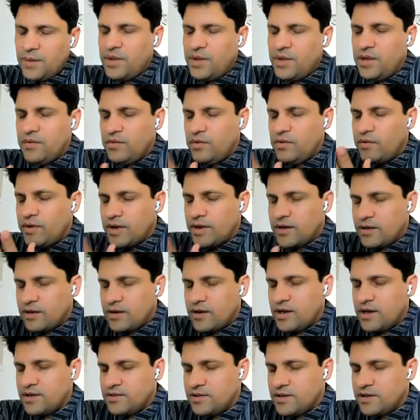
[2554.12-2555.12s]
I mean, even
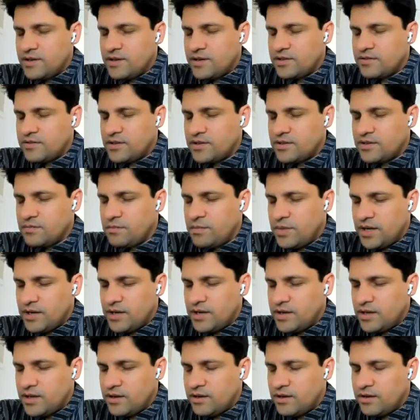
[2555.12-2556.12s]
recognizing it is such a
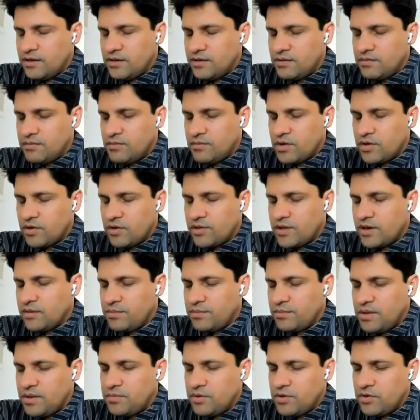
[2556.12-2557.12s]
big deal because
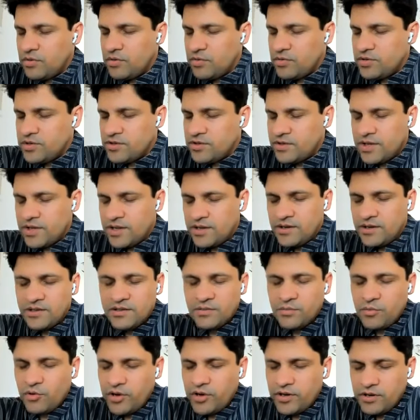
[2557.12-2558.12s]
there are people who just
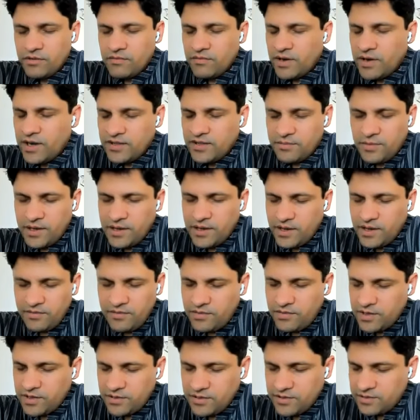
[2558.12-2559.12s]
get disappointed. Why is my
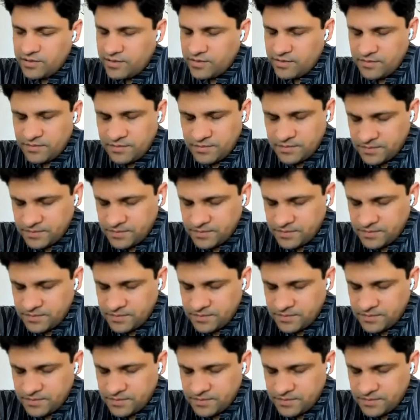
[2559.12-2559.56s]
life like this?